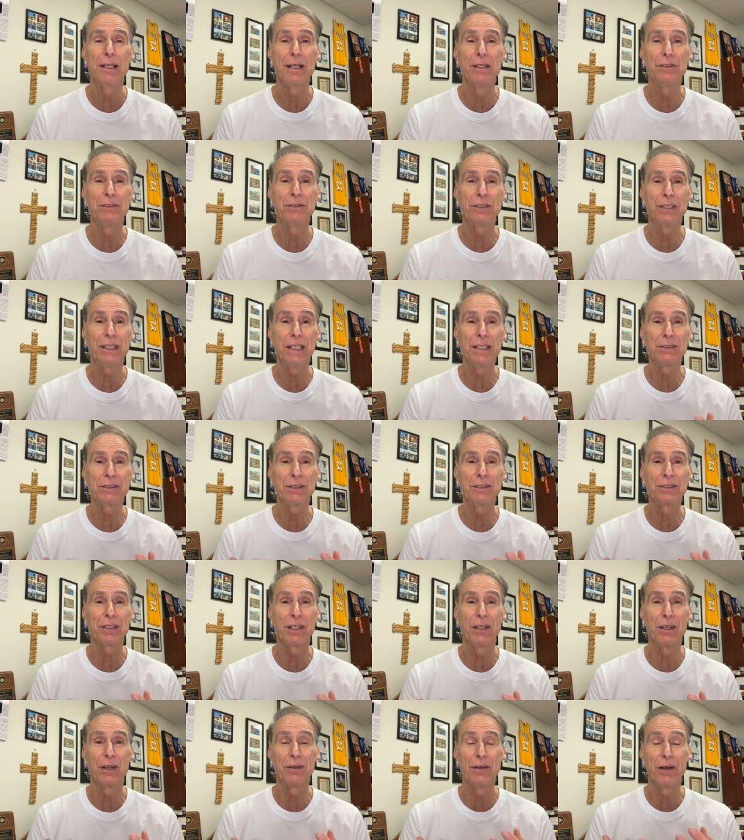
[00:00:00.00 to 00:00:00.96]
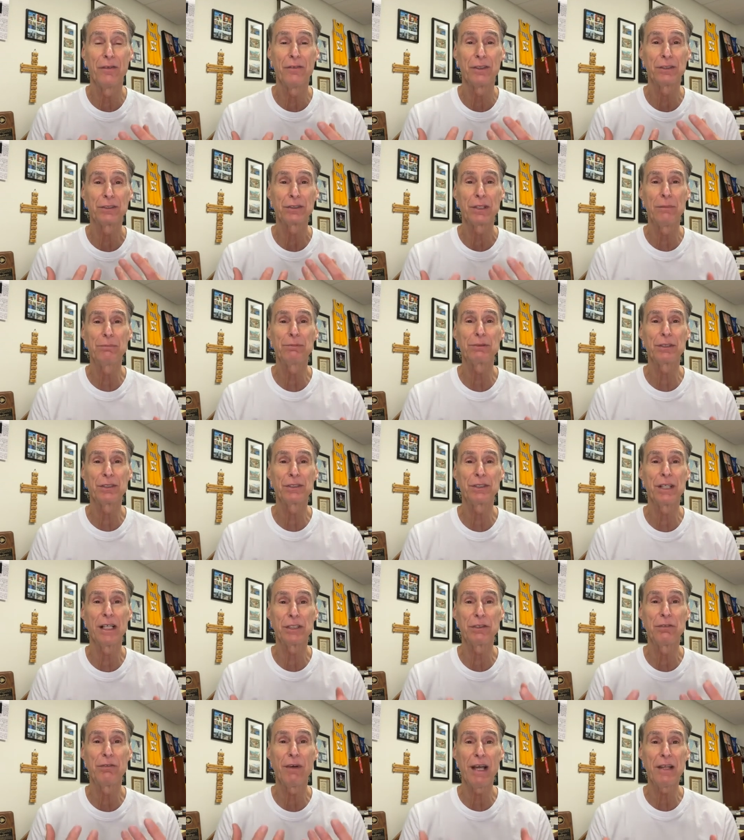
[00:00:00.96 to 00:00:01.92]
because Jesus, or the scripture
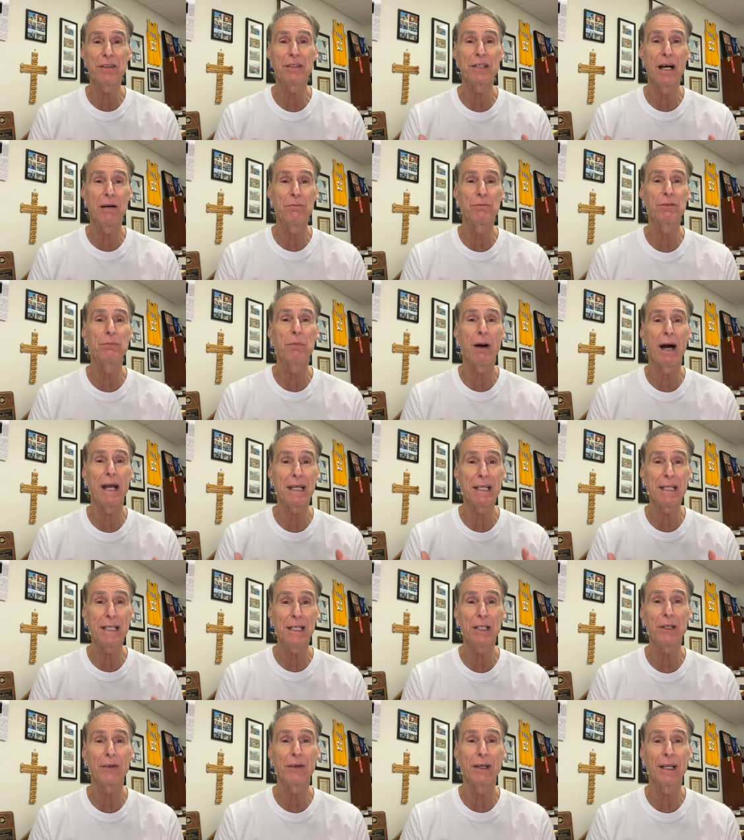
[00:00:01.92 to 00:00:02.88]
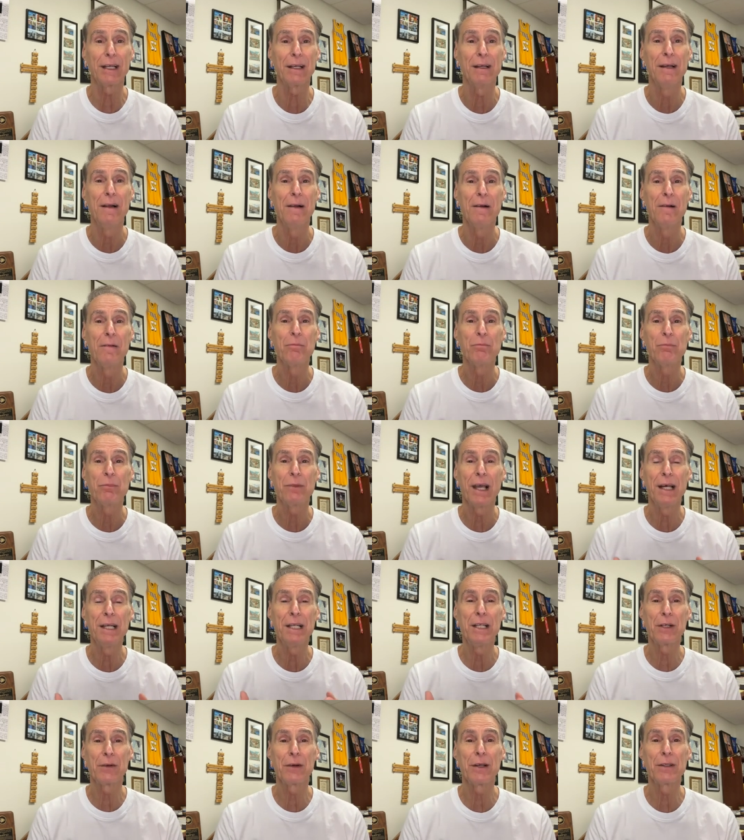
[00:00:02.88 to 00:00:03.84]
says faith comes by hearing
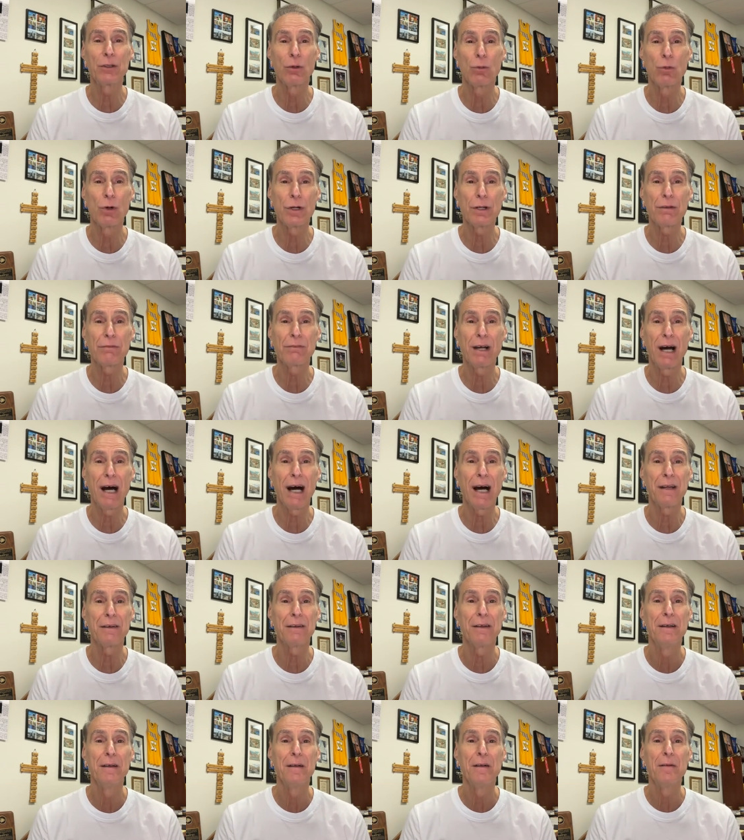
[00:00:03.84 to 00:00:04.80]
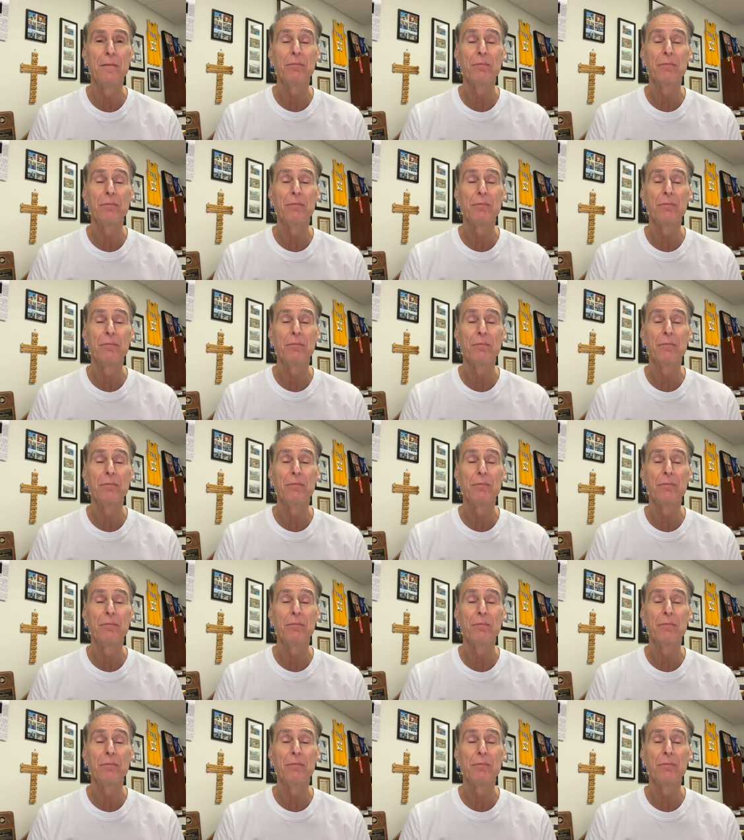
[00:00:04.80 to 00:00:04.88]
and hearing the word of God.